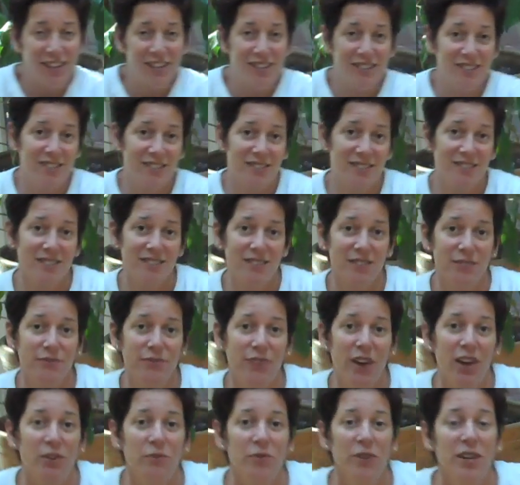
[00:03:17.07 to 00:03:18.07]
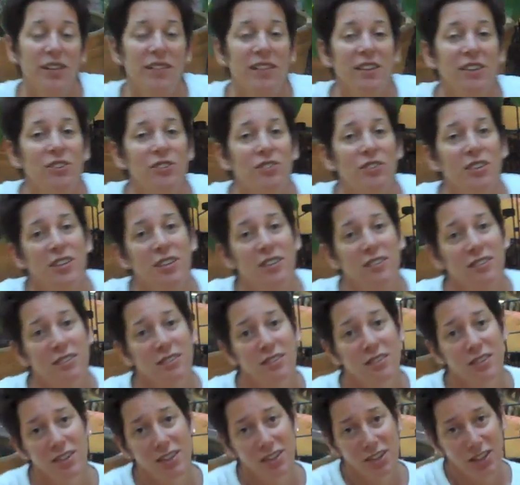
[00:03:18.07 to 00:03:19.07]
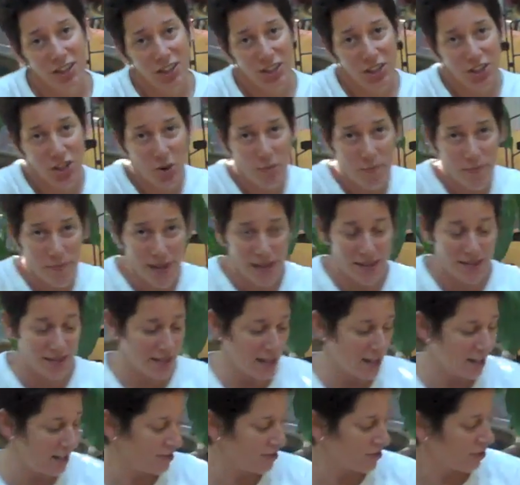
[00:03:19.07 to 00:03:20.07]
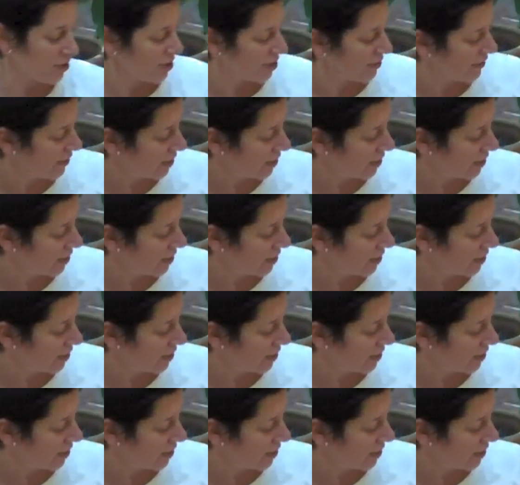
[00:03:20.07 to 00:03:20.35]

Because this is a fun way that you can, mix any sort of